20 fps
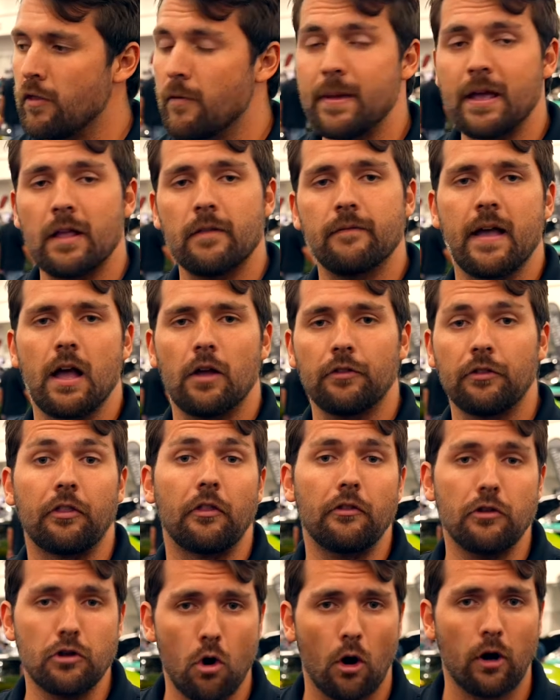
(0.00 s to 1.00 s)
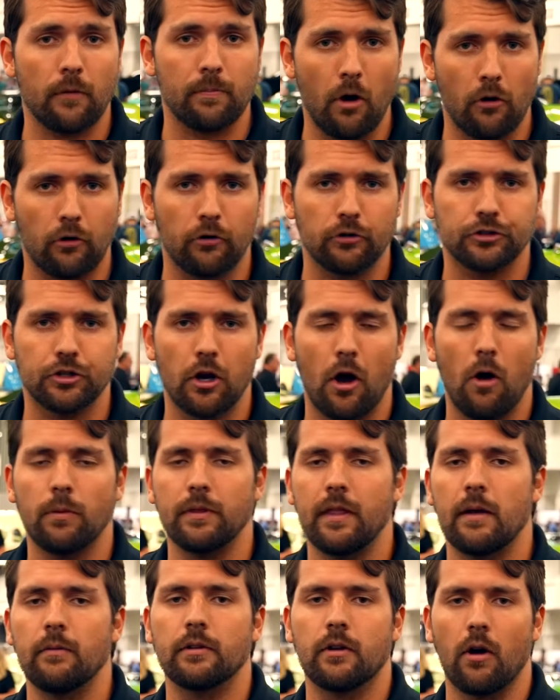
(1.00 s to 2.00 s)
to be unveiled at the New York Motor Show
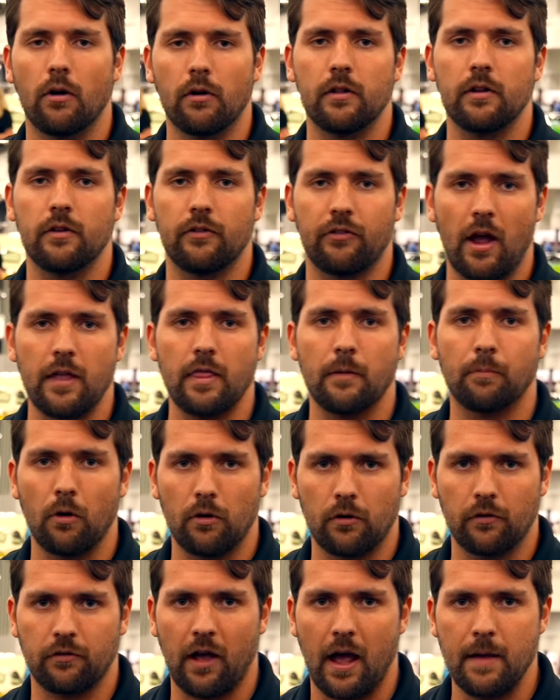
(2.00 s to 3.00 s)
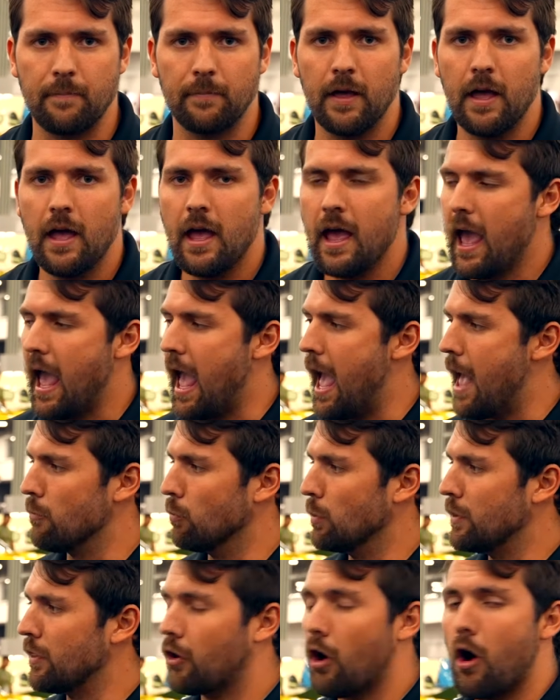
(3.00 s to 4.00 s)
when they would go to design the prototype.
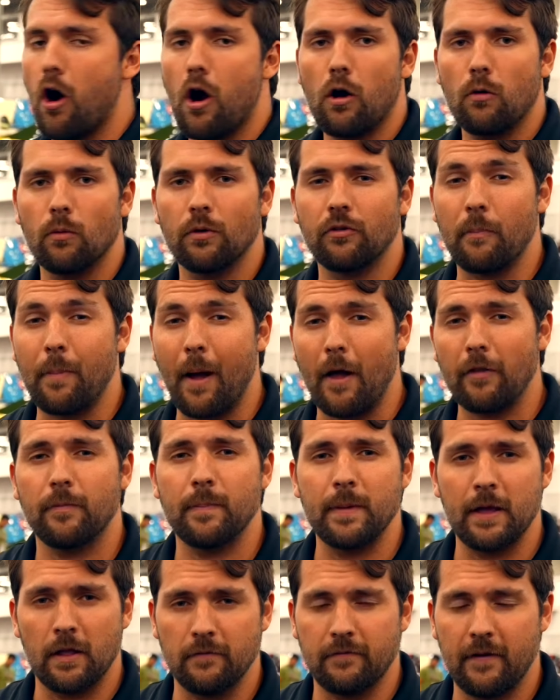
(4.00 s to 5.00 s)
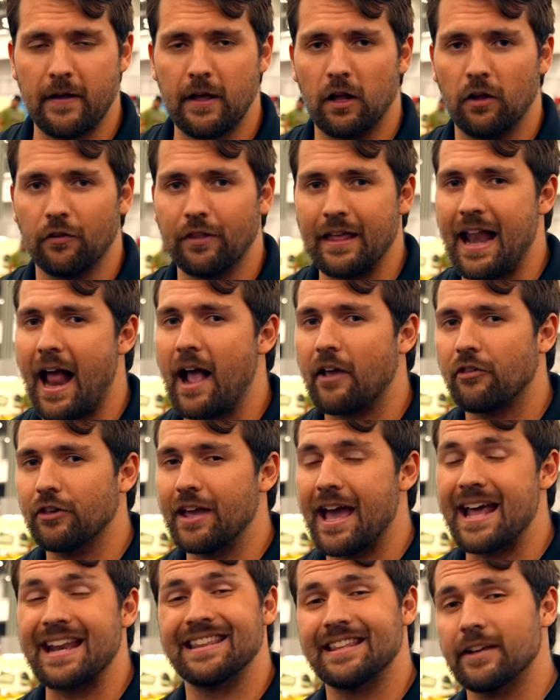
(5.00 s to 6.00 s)
And when the car was about to be unveiled, it
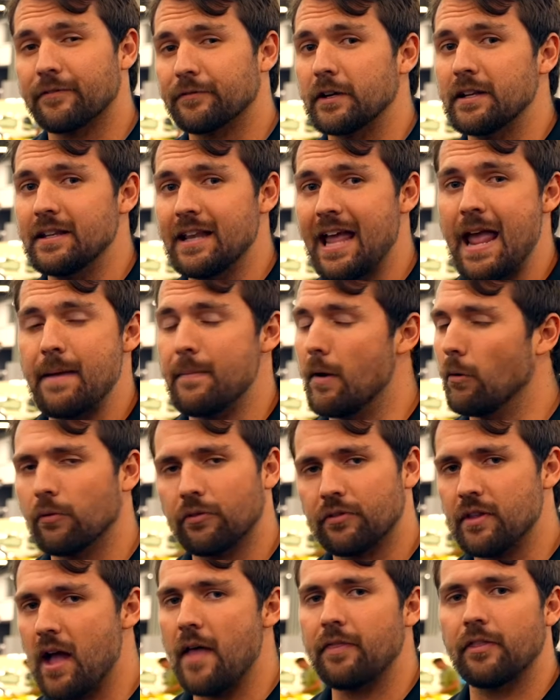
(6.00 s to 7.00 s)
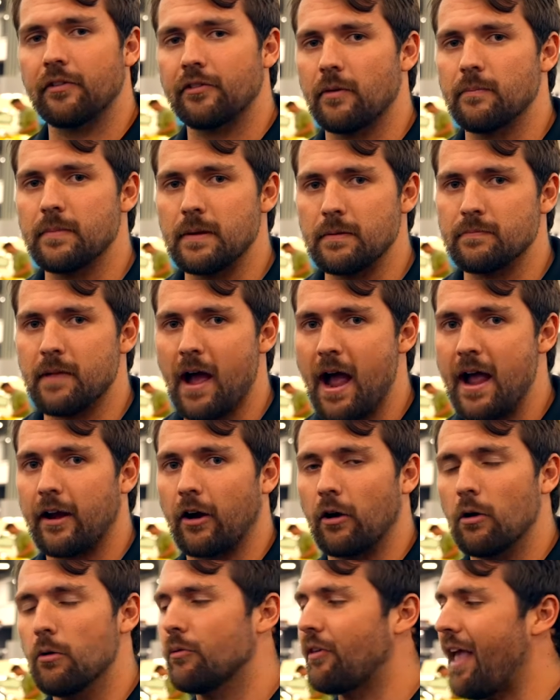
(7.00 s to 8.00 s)
actually had a different name. It was not the Sunbeam
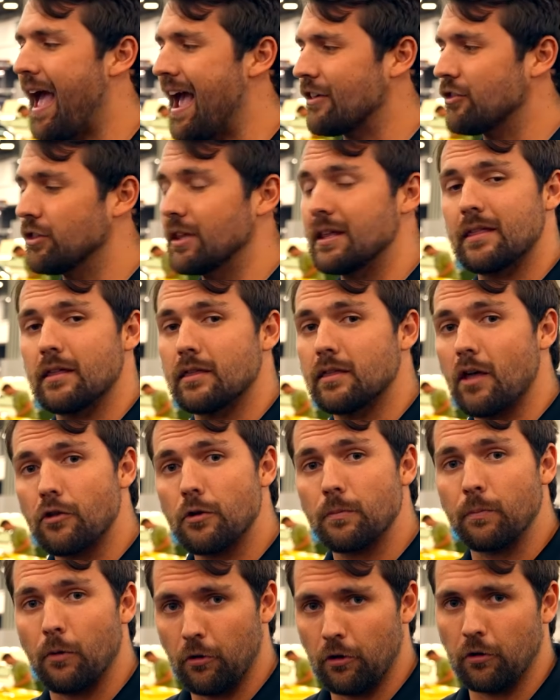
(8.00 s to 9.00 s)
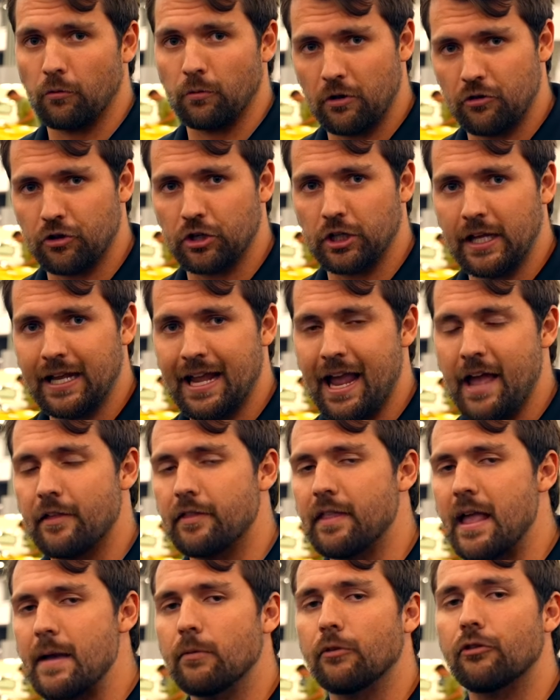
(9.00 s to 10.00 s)
Tiger. It was actually the Thunderbolt originally, and the
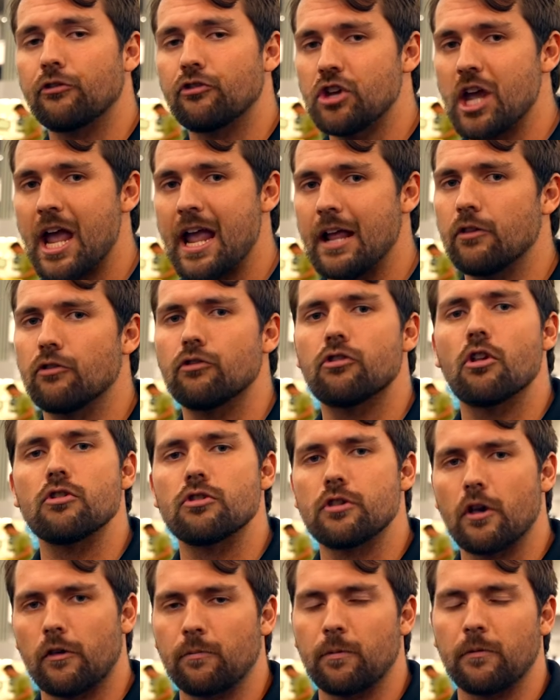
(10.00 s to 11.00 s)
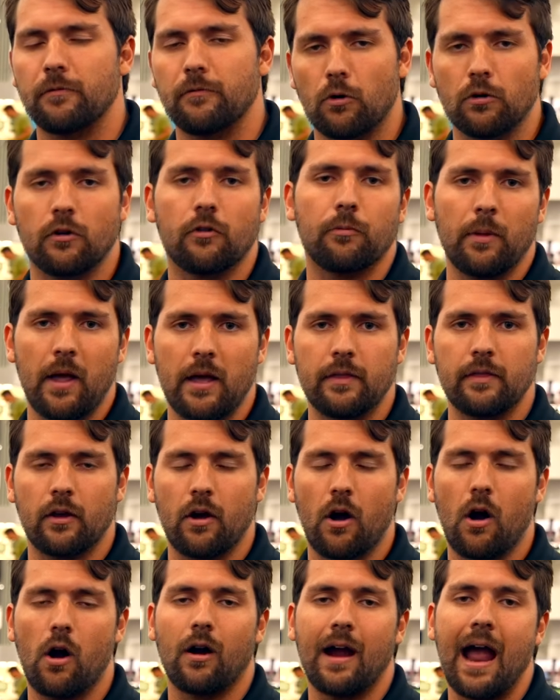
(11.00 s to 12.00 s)
name was changed just before displaying the
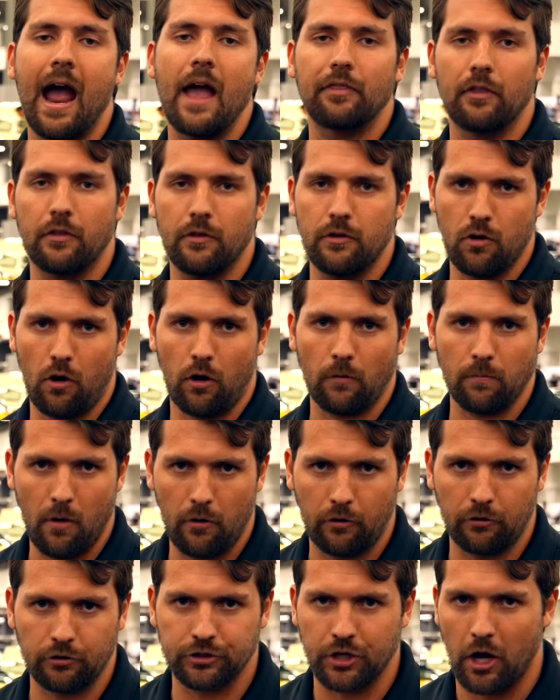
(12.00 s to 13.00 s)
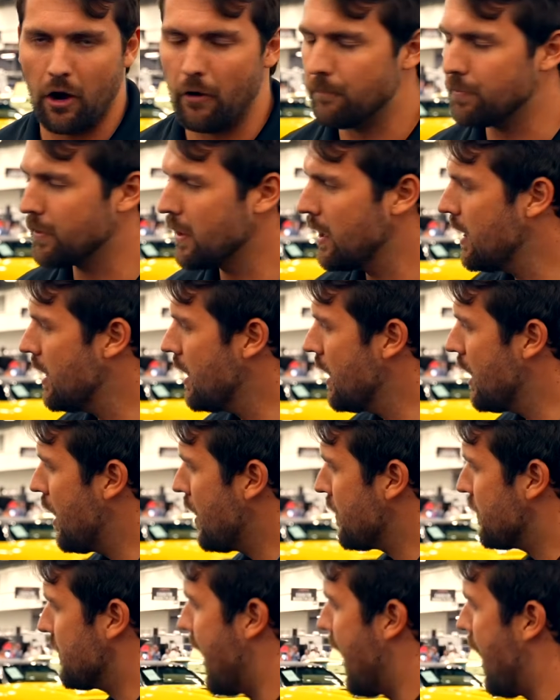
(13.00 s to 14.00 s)
car at the New York Motor Show.
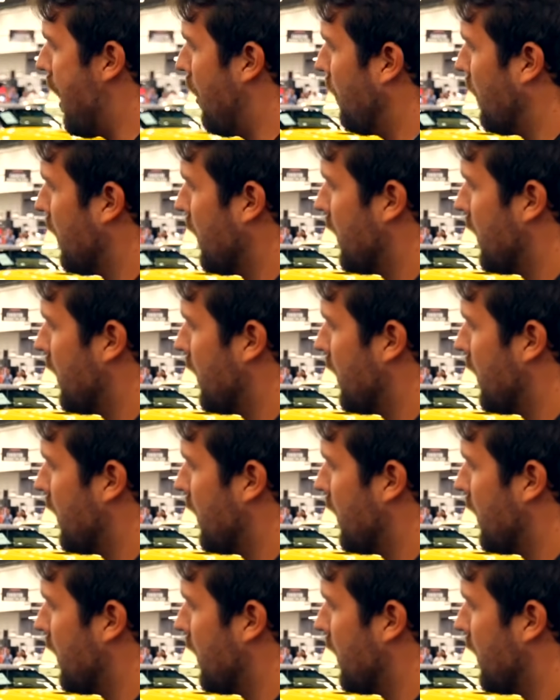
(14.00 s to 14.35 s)
Now,